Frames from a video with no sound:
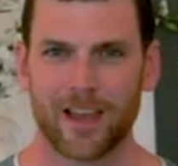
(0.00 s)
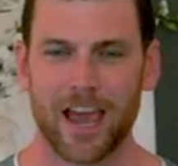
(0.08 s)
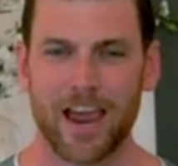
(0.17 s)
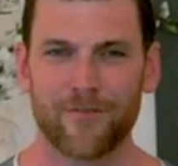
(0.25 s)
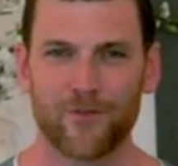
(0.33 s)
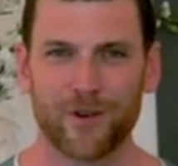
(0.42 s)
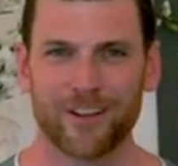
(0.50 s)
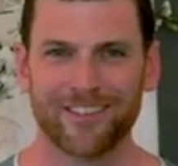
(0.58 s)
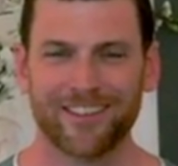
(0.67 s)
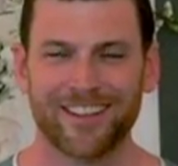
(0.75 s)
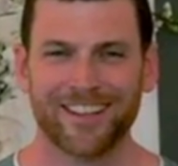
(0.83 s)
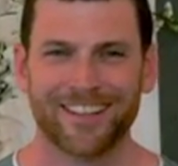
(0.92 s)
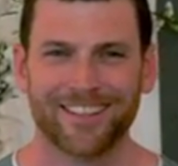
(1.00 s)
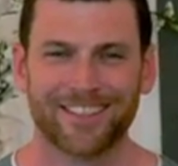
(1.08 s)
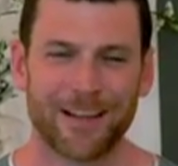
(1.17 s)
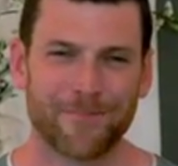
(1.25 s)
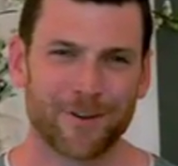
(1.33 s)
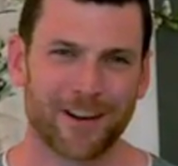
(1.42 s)
Hi everyone,
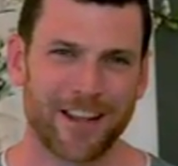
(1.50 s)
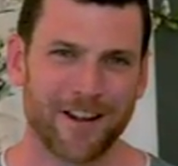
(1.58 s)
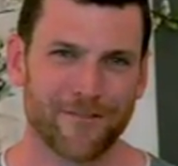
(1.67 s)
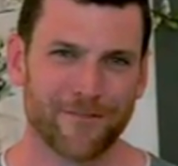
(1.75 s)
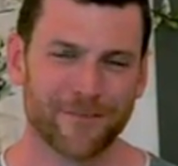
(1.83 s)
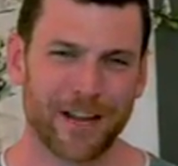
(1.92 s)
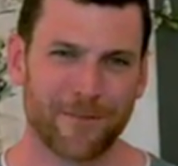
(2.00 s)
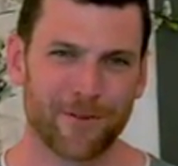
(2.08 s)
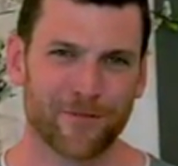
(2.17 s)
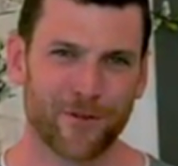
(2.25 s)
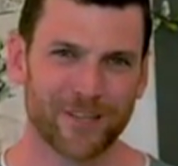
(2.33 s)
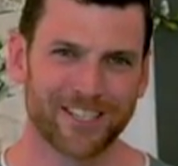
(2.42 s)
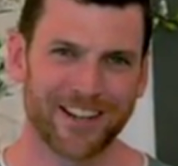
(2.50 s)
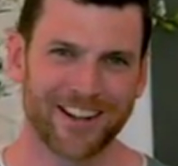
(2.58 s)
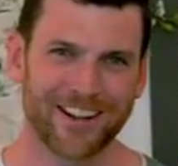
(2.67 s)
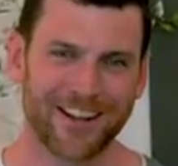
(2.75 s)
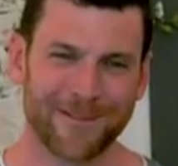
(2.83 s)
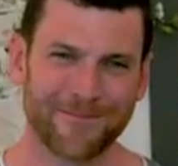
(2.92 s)
TomB here from
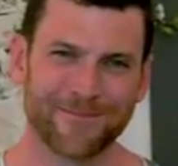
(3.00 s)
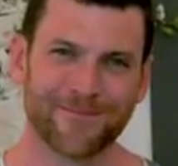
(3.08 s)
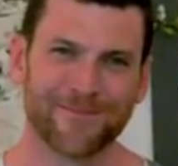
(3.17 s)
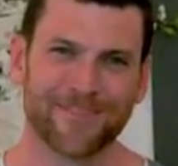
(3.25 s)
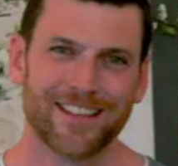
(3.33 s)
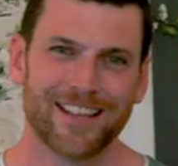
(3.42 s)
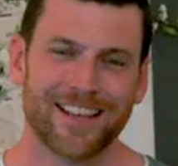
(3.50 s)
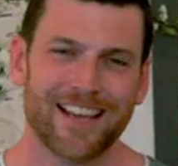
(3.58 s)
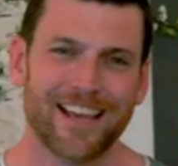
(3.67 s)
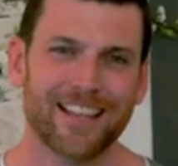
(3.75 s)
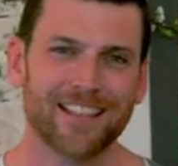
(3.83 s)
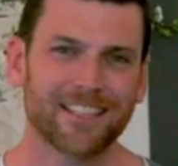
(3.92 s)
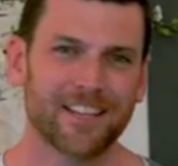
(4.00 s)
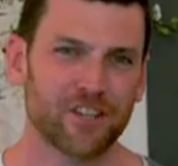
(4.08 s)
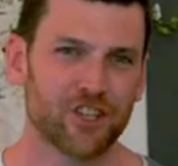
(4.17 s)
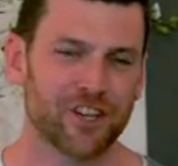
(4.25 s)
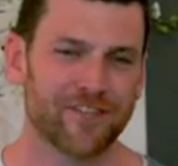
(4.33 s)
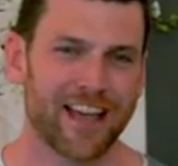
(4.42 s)
TomBvoice.com. In this
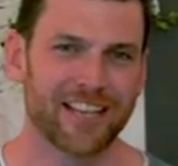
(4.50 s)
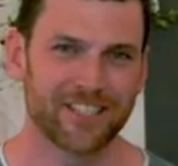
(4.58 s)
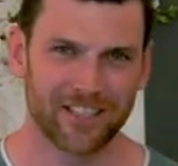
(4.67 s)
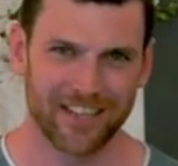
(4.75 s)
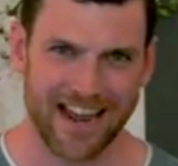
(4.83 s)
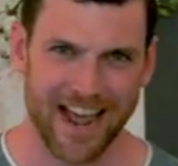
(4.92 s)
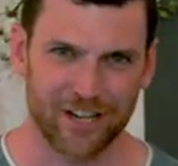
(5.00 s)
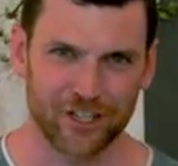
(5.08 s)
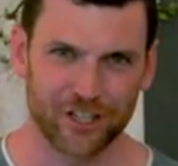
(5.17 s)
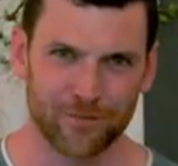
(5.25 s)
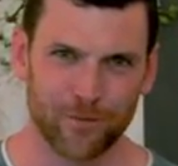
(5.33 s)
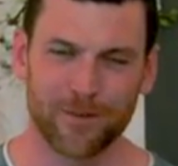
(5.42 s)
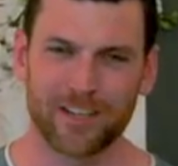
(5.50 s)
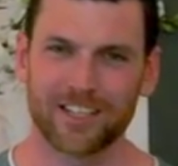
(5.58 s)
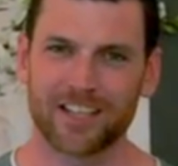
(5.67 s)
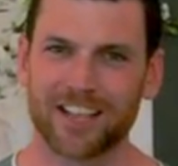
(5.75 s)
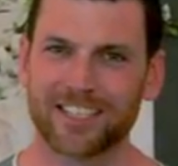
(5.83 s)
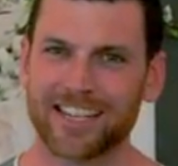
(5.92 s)
edition of EiA3nm in Action, we'll be
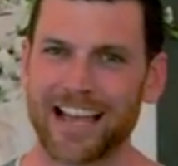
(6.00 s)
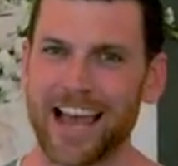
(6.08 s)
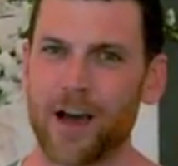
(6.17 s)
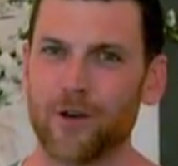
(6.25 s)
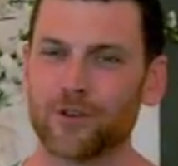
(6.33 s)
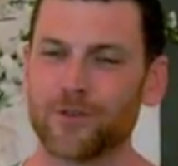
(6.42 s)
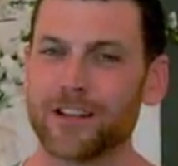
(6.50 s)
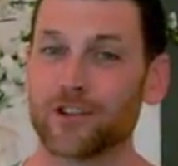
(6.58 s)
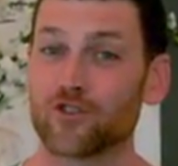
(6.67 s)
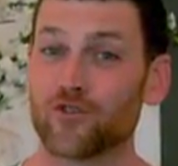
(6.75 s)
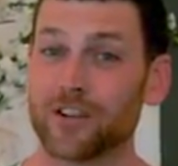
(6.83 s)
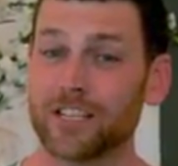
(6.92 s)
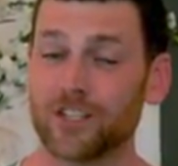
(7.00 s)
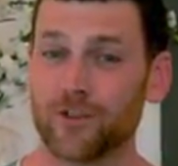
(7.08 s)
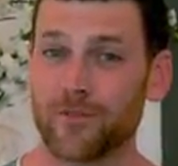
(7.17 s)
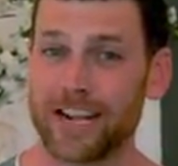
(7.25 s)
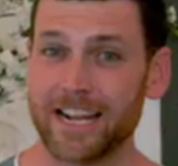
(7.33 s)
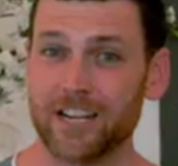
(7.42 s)
discussing how to increase
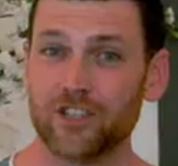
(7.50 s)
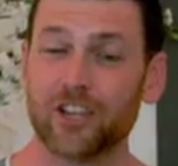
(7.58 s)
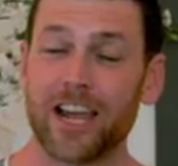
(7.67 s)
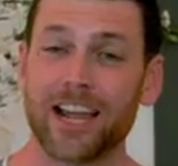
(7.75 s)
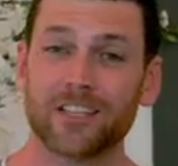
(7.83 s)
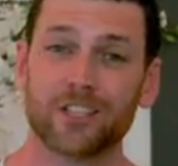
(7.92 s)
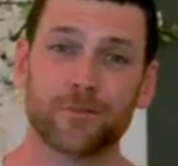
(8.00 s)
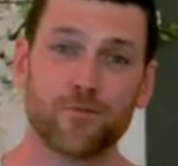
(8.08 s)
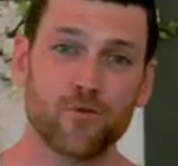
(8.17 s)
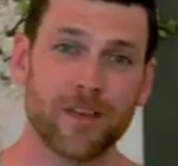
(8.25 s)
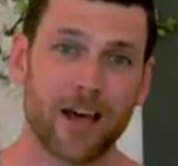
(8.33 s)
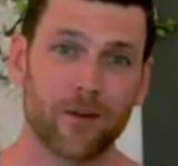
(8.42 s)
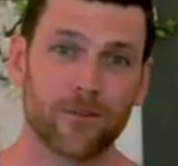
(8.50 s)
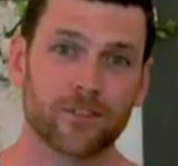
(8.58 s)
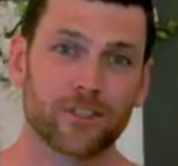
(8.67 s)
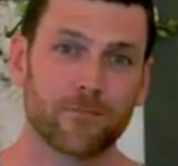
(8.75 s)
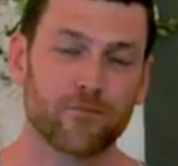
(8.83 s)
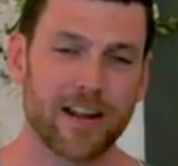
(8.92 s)
your range and smooth out
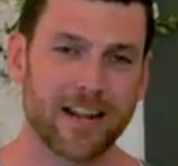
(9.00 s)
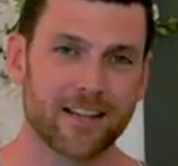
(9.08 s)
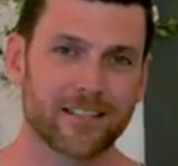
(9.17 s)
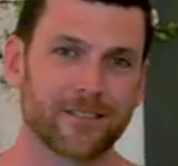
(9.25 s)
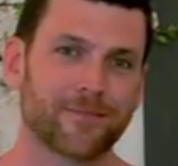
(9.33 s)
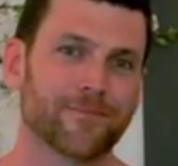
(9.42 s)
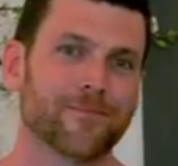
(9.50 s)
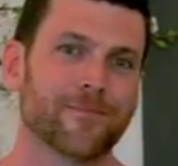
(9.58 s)
some breaks.